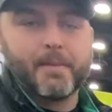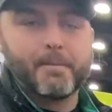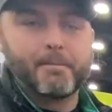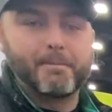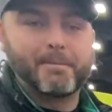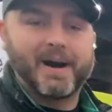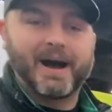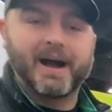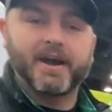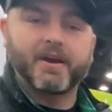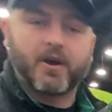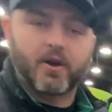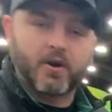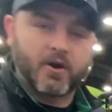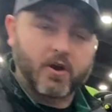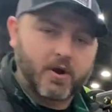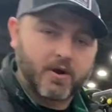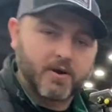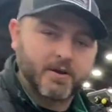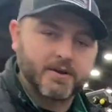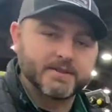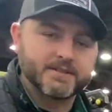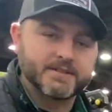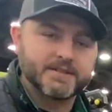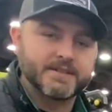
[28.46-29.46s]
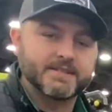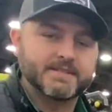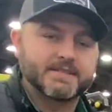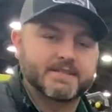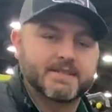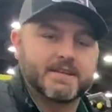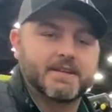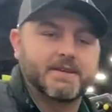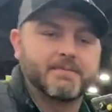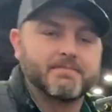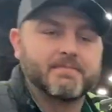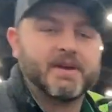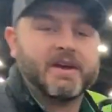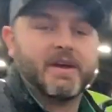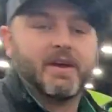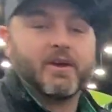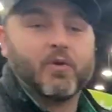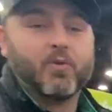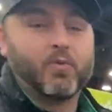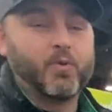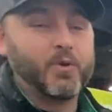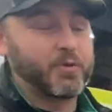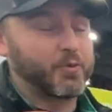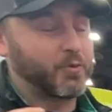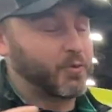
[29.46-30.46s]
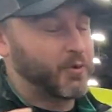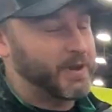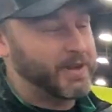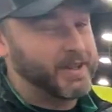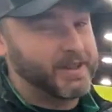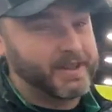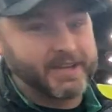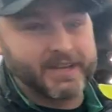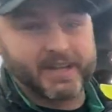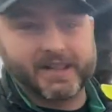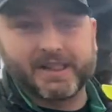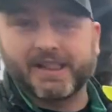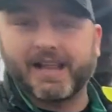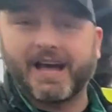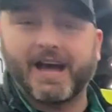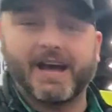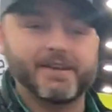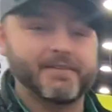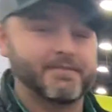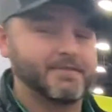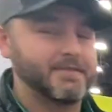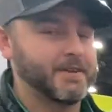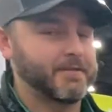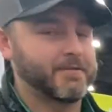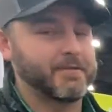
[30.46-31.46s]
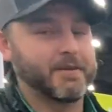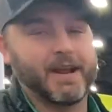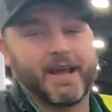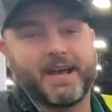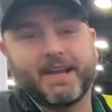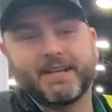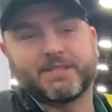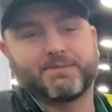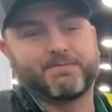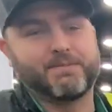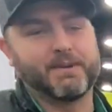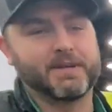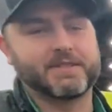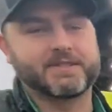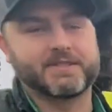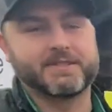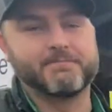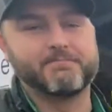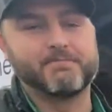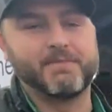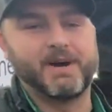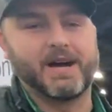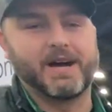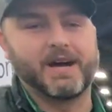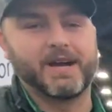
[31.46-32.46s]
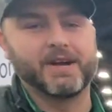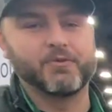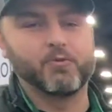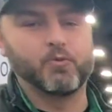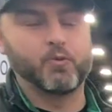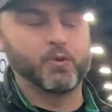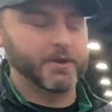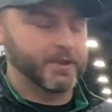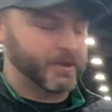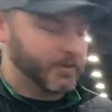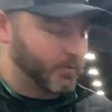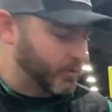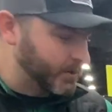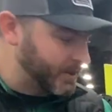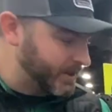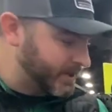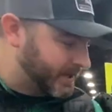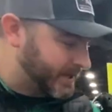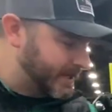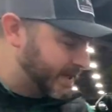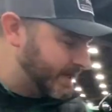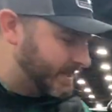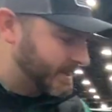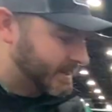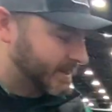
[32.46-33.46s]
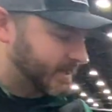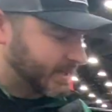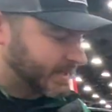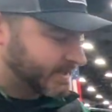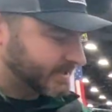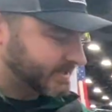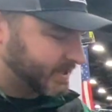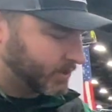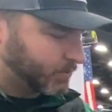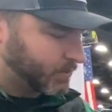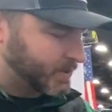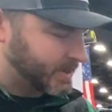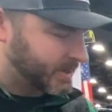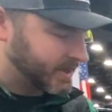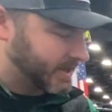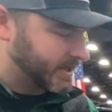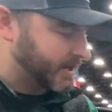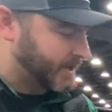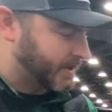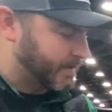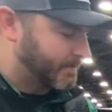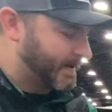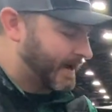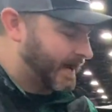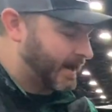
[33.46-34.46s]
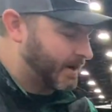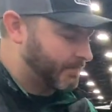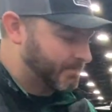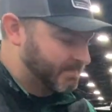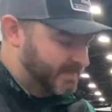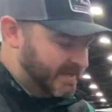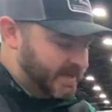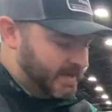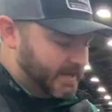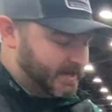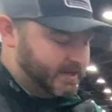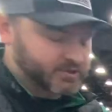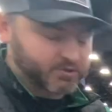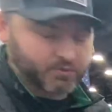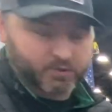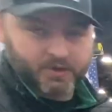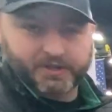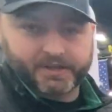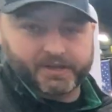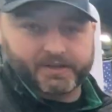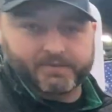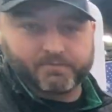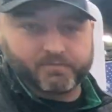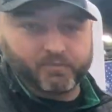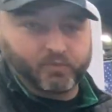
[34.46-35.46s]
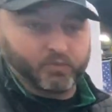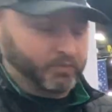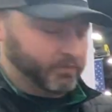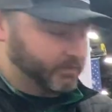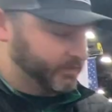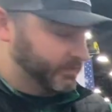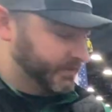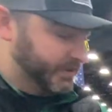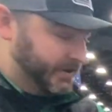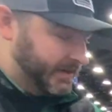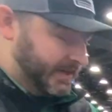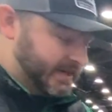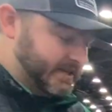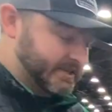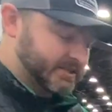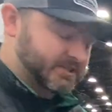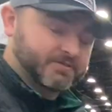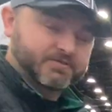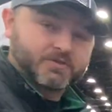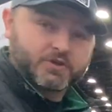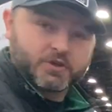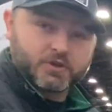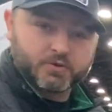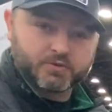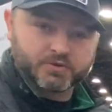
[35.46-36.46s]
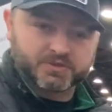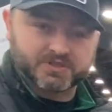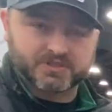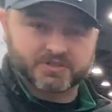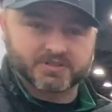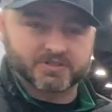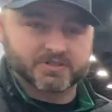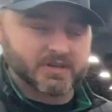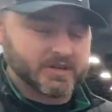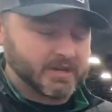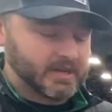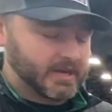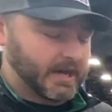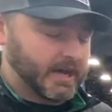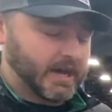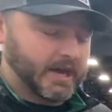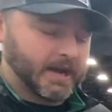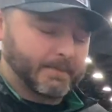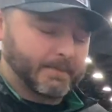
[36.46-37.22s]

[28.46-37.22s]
by our R and D team, with really a lot of different aspects in mind. One of the, one of the key things that we think about is really ease of use, uh,